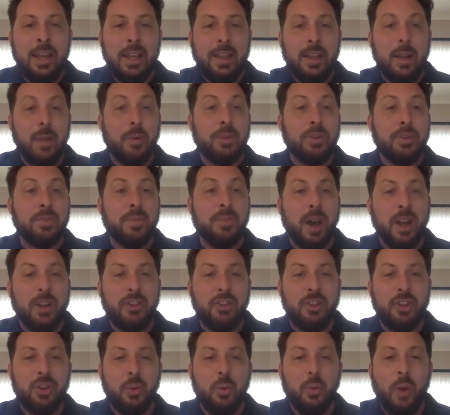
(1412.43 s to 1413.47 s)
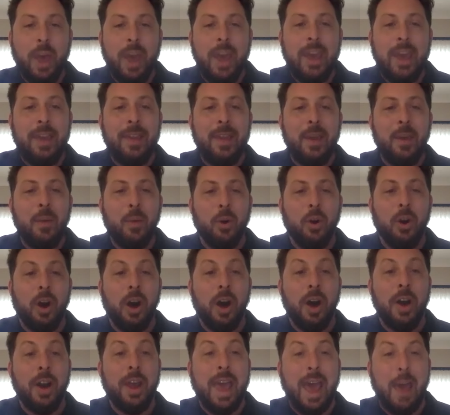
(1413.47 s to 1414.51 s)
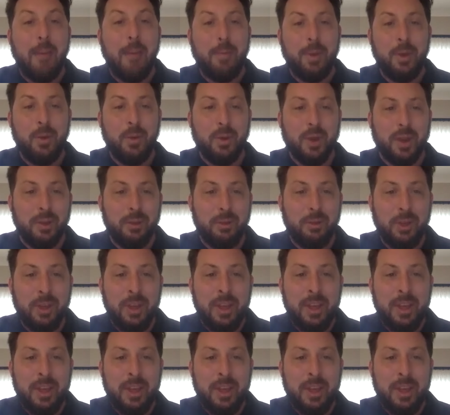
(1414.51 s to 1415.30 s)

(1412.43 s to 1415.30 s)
There was much in a way they were unhappy with.